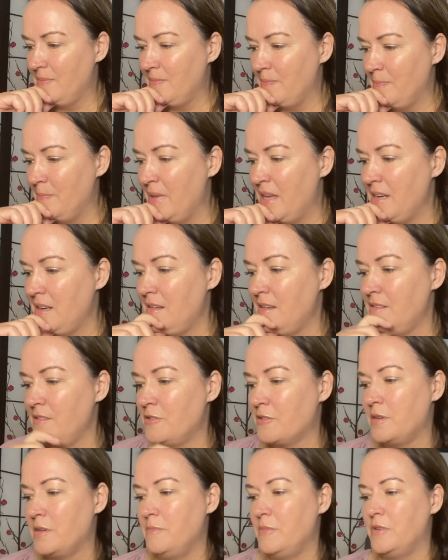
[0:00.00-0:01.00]
many in your
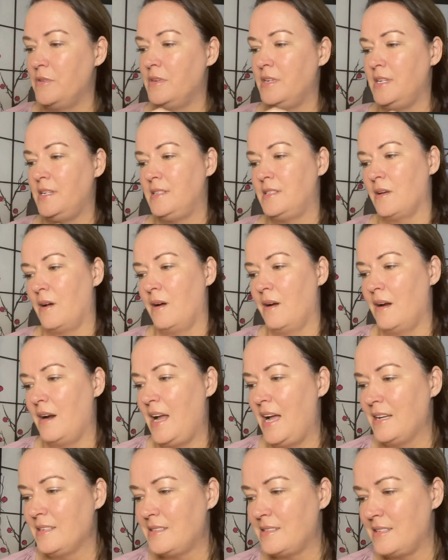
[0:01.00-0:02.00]
communities are
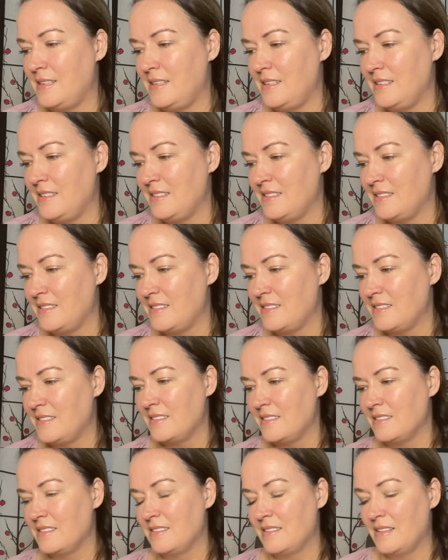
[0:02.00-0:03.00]
asking
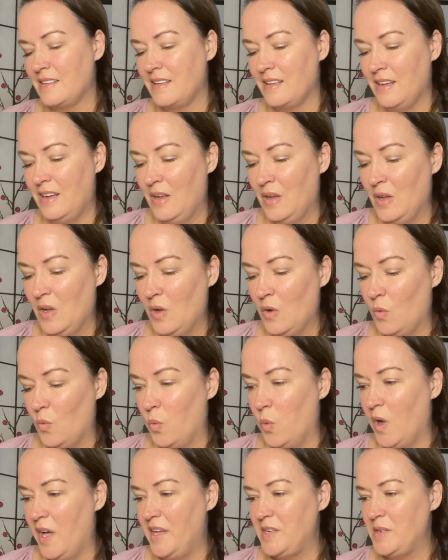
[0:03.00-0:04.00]

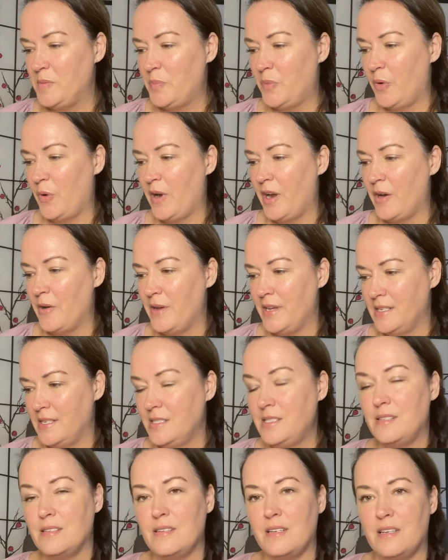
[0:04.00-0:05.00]
what prayer
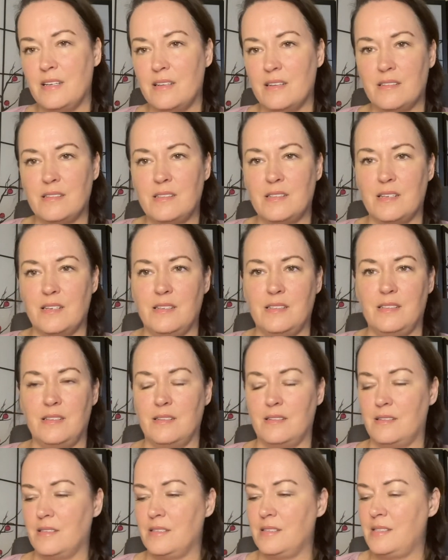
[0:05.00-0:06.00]
is is is
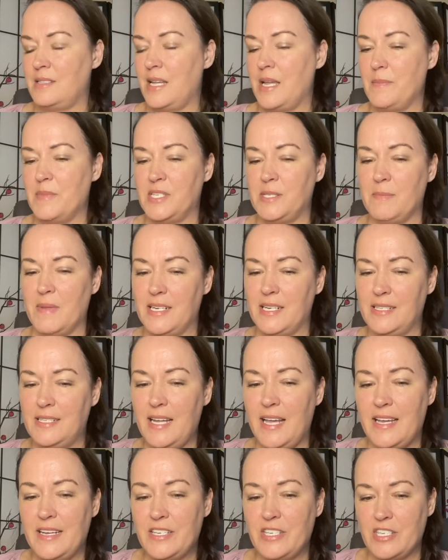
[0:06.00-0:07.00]
it the same as
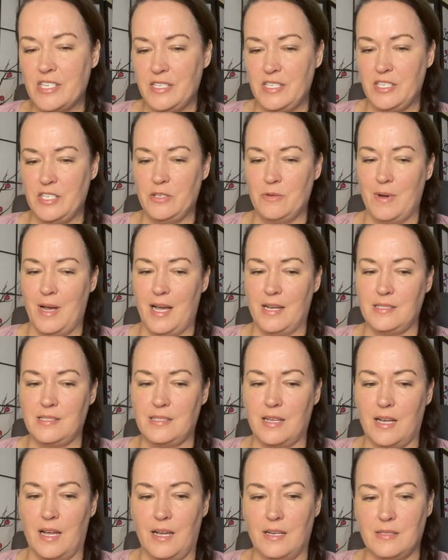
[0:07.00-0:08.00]
meditation you ask
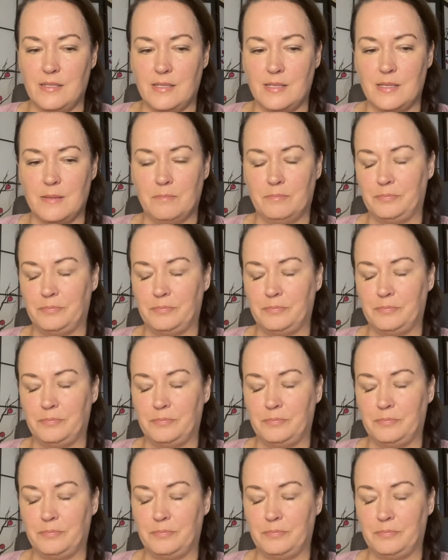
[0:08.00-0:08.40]
us